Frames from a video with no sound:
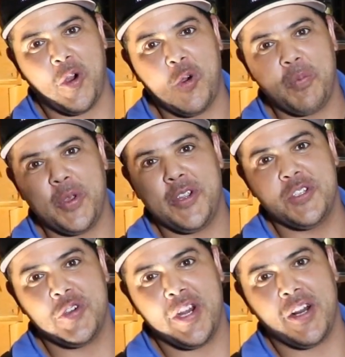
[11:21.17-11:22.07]
Hope you
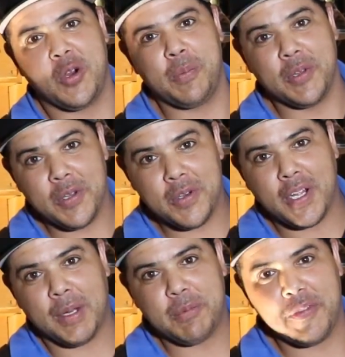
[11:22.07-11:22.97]
enjoyed it. Hope you learned a
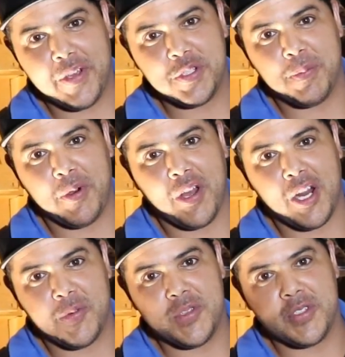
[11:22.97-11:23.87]
couple things about
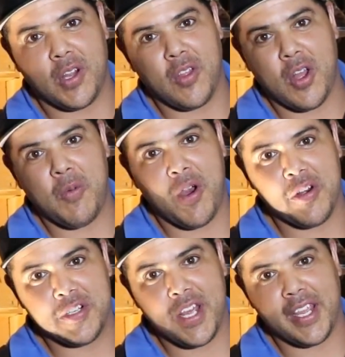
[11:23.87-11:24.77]
how to install a hot
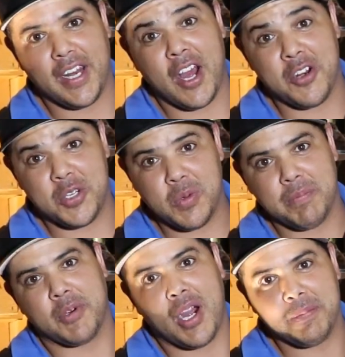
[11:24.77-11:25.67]
water tank and how to do
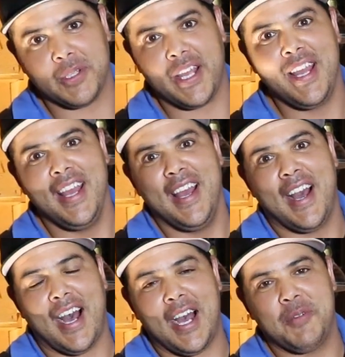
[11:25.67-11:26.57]
it properly.
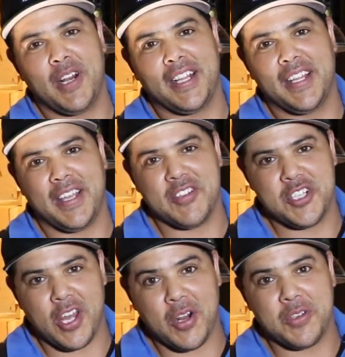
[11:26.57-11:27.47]
We'd like to give a
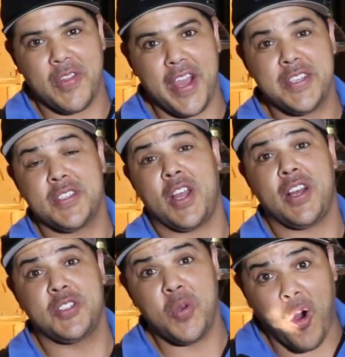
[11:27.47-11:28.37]
shout out to thanks
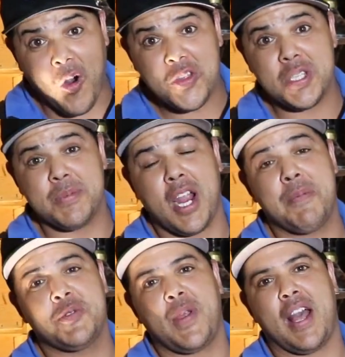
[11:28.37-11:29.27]
to all the
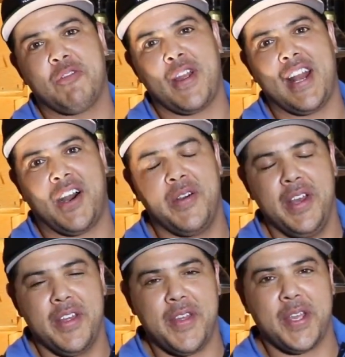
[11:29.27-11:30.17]
subscribers we have right now.
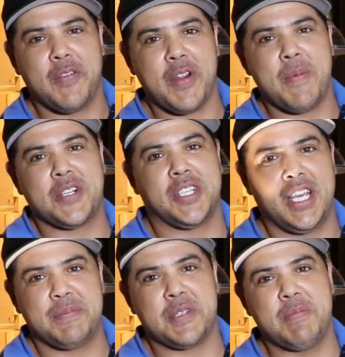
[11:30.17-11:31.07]
Thank you very much. It
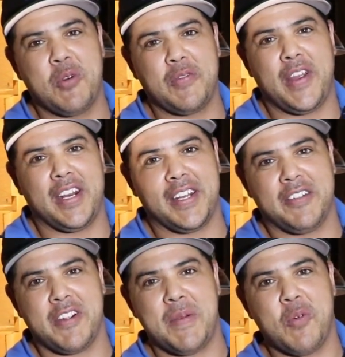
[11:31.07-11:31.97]
keeps us motivated to
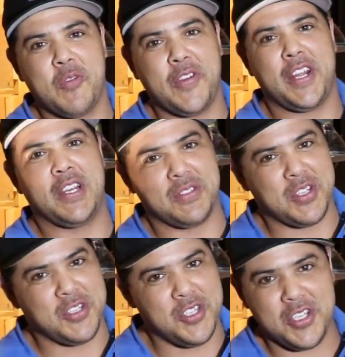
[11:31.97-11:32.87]
create more
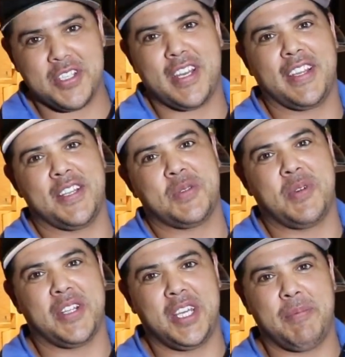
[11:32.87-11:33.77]
videos just like this
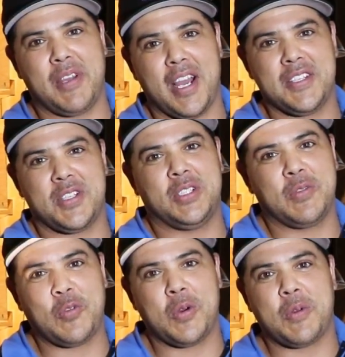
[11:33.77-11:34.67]
one to keep you guys all
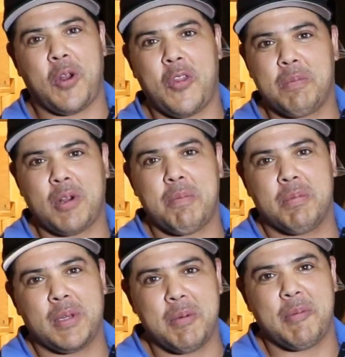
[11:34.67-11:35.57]
informed on all the proper
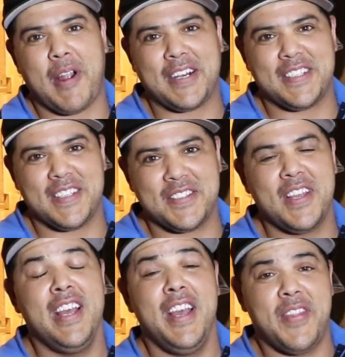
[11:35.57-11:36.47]
plumbing practices
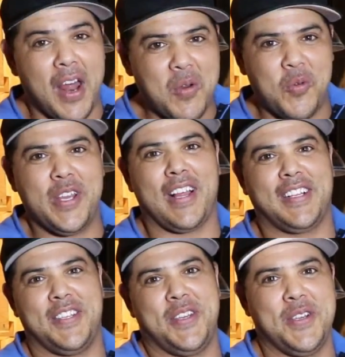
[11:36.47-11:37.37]
that we
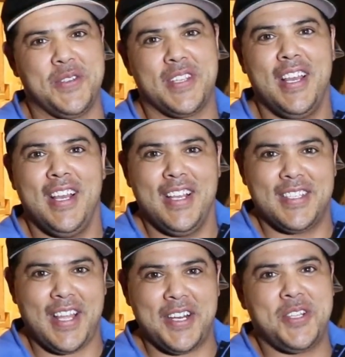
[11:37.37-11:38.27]
like to use.
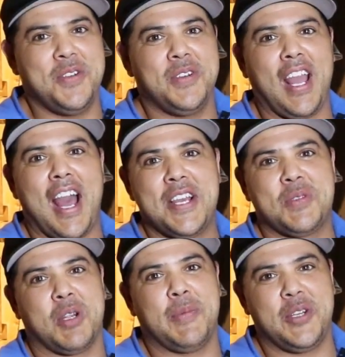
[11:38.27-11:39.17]
Stay tuned
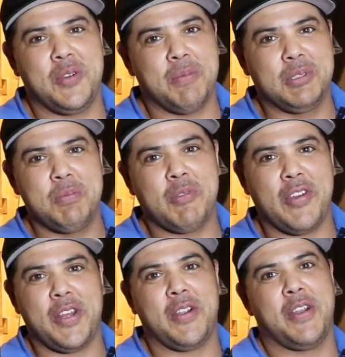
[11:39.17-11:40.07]
guys, we're going to be doing a blooper
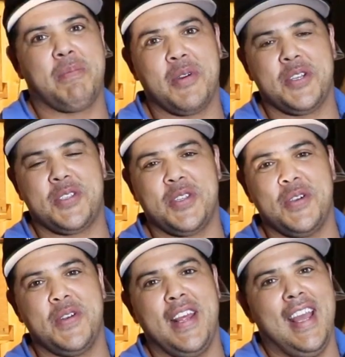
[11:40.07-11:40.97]
video here pretty
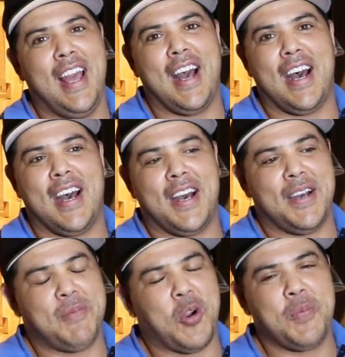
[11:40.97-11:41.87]
soon.
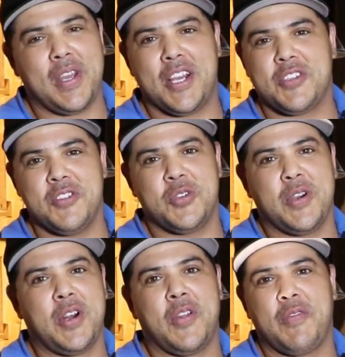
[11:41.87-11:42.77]
Hope you guys are
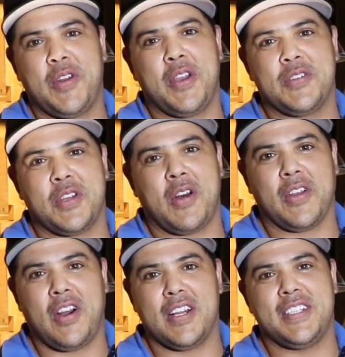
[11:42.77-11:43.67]
enjoying all the videos and all
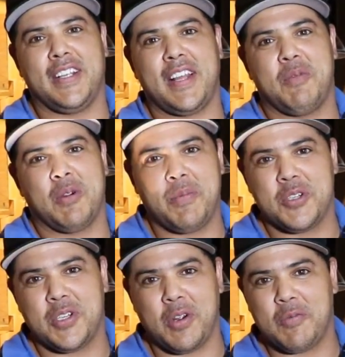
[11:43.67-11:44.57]
the content that we're
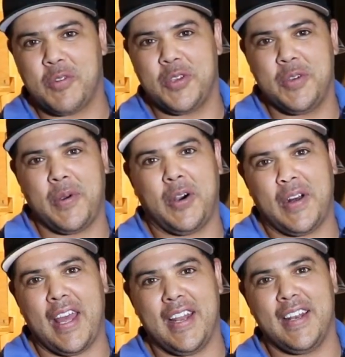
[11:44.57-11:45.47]
pushing out for you
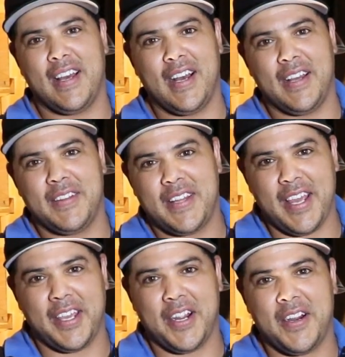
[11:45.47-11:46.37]
all, and
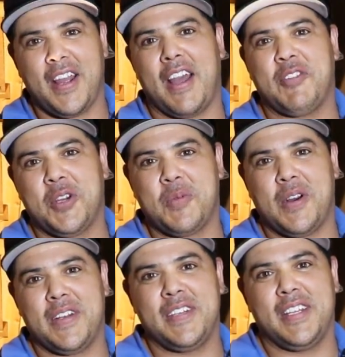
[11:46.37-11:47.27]
take care, have a good
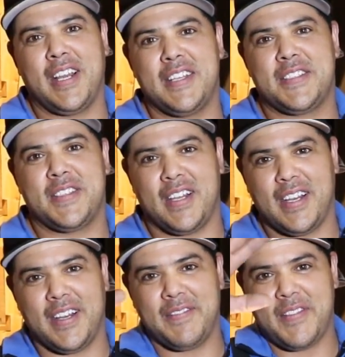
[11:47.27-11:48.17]
one. You guys,
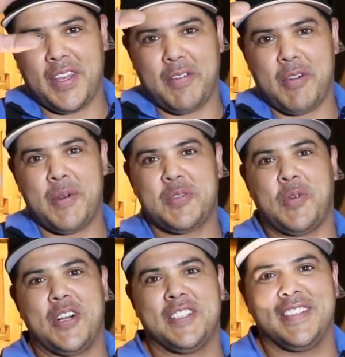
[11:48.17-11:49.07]
thank you very much
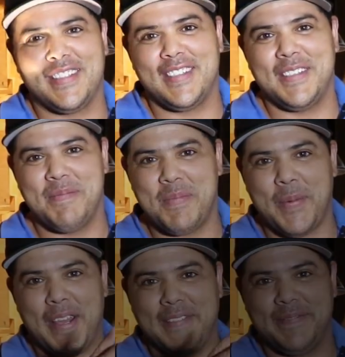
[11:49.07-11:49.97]
for watching.
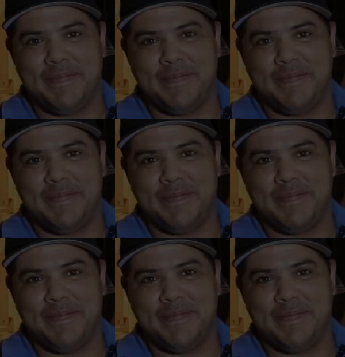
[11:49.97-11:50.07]
Bye-bye.